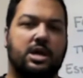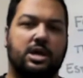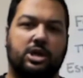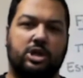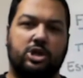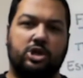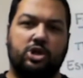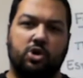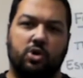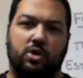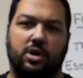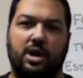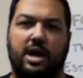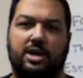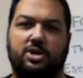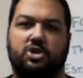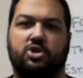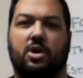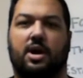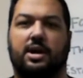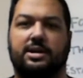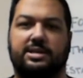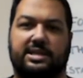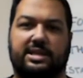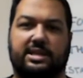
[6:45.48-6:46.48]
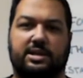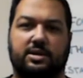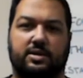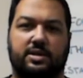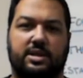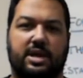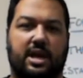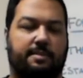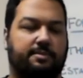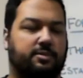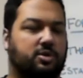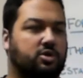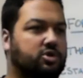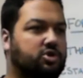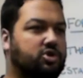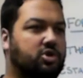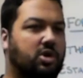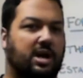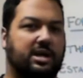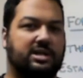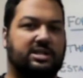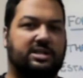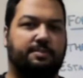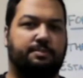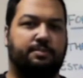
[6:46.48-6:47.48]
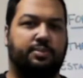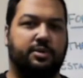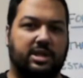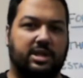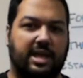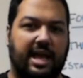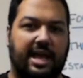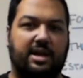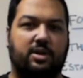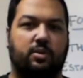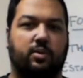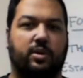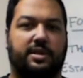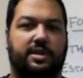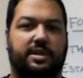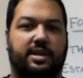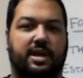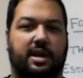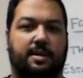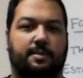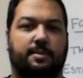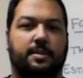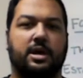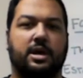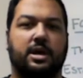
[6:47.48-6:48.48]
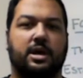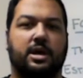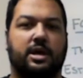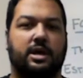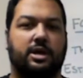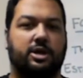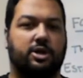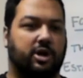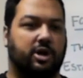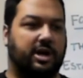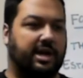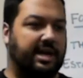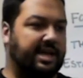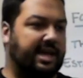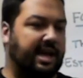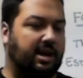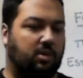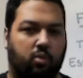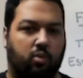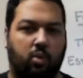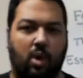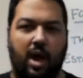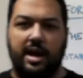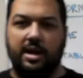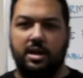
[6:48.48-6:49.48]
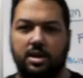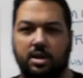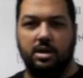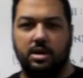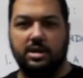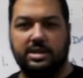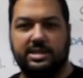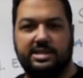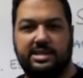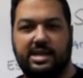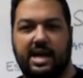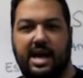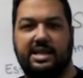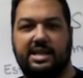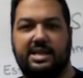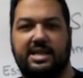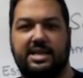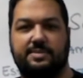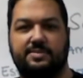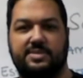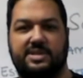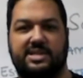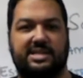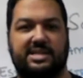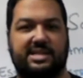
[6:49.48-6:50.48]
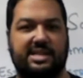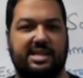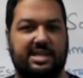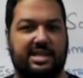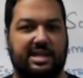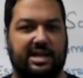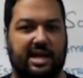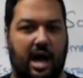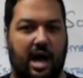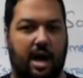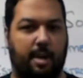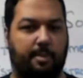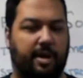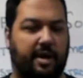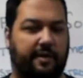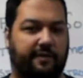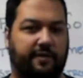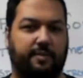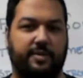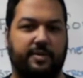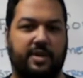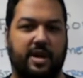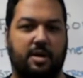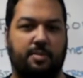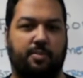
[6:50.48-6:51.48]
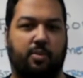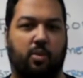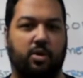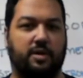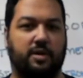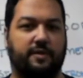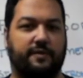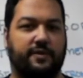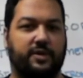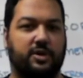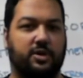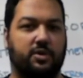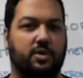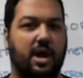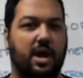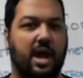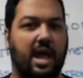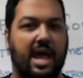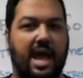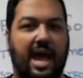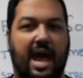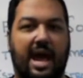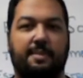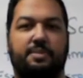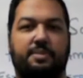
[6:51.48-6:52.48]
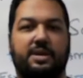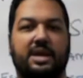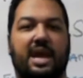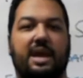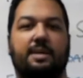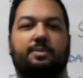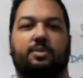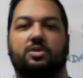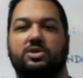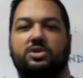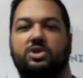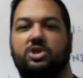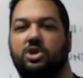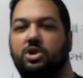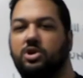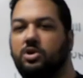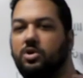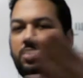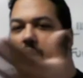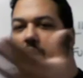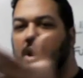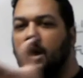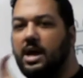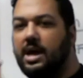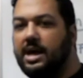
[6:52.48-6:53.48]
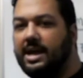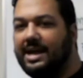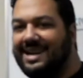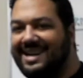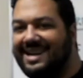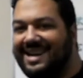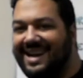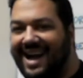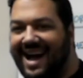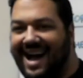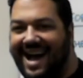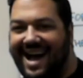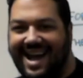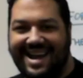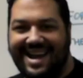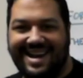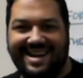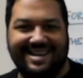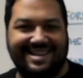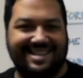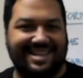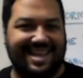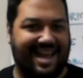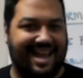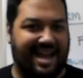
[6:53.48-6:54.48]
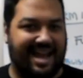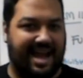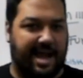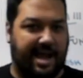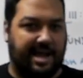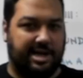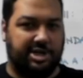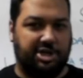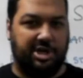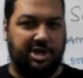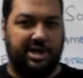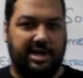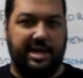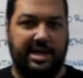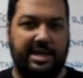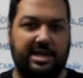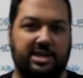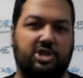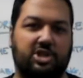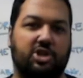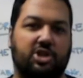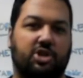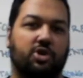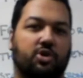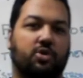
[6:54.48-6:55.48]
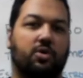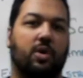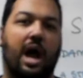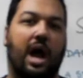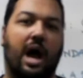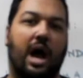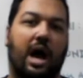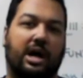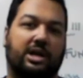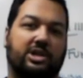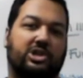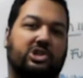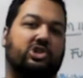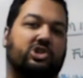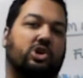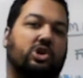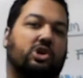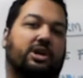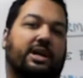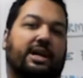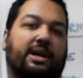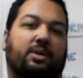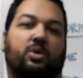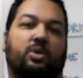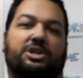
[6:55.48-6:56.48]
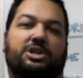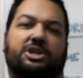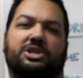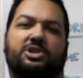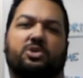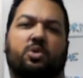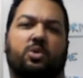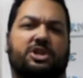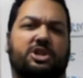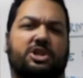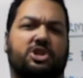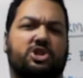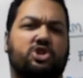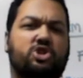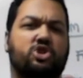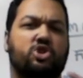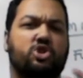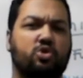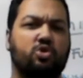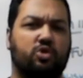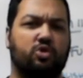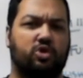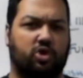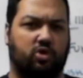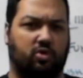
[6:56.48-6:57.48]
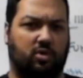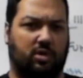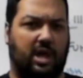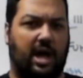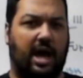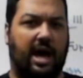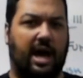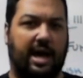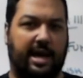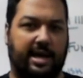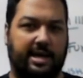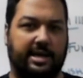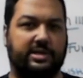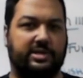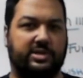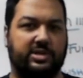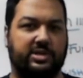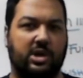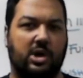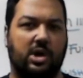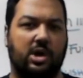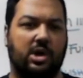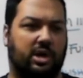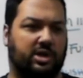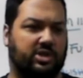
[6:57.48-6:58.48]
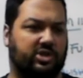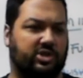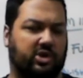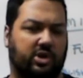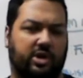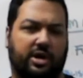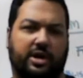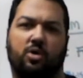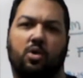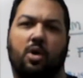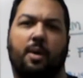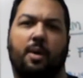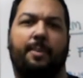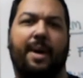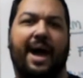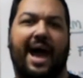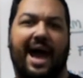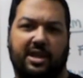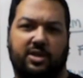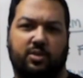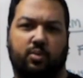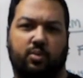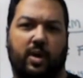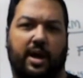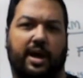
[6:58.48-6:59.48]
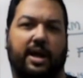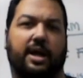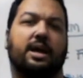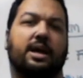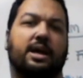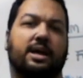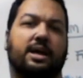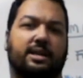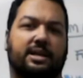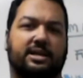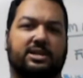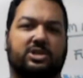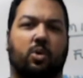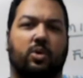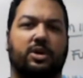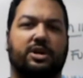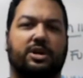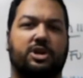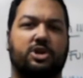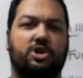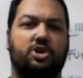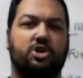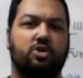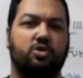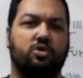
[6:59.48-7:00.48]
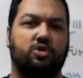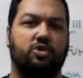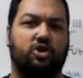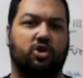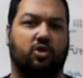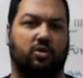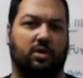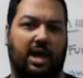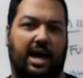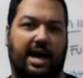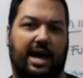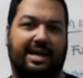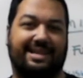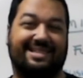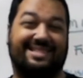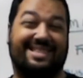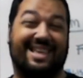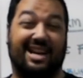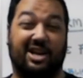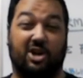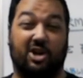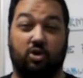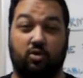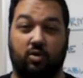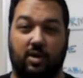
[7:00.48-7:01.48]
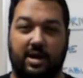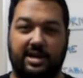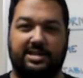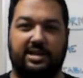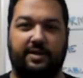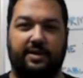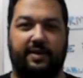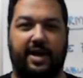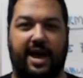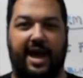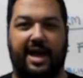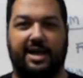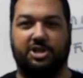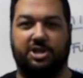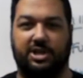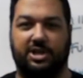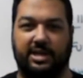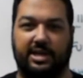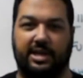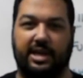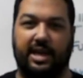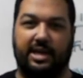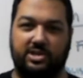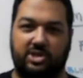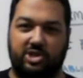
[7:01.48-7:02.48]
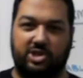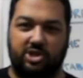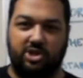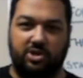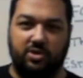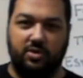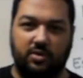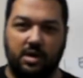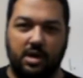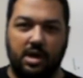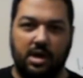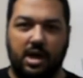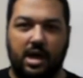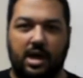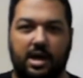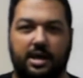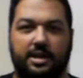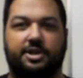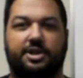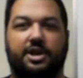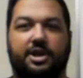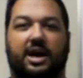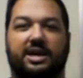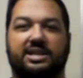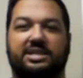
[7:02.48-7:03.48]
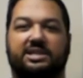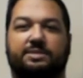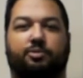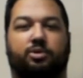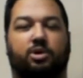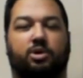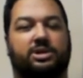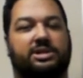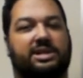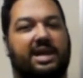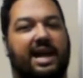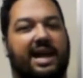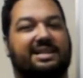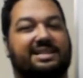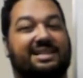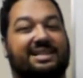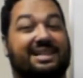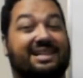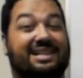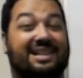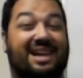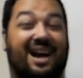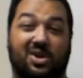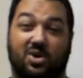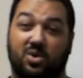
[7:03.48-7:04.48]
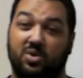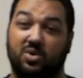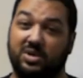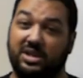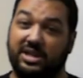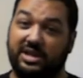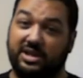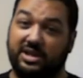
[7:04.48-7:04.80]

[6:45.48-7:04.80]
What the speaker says: you're not trying to kill them. You're trying to blend with them. You're going to get right alongside them, see the combat from their point of view, and be able to guide that action into a circuit which is going to neutralize, a circuit or a pathway that's going to neutralize that aggressive action against you, thus protecting not only